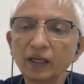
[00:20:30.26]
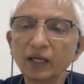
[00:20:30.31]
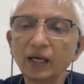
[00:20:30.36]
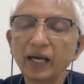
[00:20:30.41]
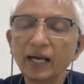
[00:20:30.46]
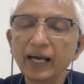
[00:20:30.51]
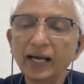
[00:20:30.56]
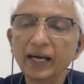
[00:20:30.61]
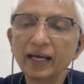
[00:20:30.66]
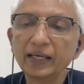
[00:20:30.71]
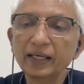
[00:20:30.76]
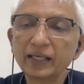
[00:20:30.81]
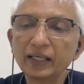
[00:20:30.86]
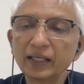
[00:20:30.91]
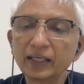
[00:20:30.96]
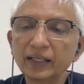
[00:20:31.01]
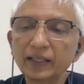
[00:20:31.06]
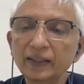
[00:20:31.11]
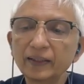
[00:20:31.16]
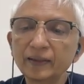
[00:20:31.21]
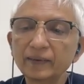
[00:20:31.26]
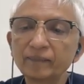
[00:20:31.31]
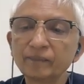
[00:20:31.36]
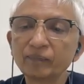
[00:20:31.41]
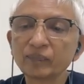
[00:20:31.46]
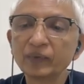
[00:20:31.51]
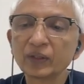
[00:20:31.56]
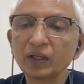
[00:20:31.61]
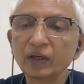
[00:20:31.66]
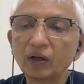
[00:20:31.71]
and
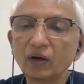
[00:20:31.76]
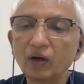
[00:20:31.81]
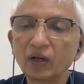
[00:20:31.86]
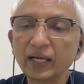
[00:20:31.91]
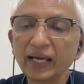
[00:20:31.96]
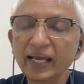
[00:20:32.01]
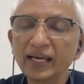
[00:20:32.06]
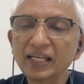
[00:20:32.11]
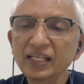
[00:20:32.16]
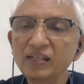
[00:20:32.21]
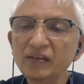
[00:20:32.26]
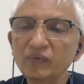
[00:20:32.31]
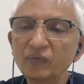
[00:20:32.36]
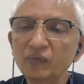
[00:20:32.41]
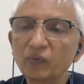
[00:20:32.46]
or any